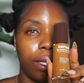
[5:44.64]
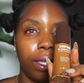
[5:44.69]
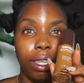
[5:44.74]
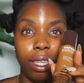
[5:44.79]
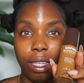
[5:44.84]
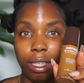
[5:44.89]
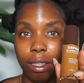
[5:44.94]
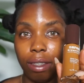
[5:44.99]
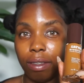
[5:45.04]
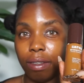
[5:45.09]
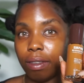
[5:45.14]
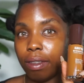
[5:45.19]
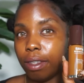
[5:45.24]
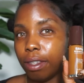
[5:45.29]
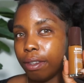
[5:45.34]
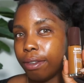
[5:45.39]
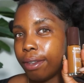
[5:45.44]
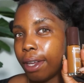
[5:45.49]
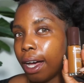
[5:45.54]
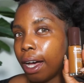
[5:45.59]

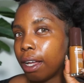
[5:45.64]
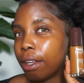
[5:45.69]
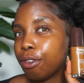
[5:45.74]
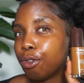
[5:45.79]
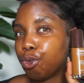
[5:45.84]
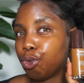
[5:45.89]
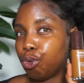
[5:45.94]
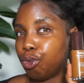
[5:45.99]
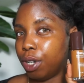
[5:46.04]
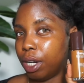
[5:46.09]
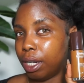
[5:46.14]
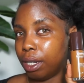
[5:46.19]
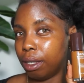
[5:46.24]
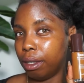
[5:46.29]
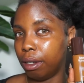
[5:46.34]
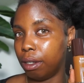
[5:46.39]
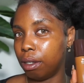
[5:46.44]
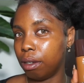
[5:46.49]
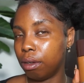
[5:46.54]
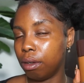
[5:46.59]
has
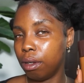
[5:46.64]
red.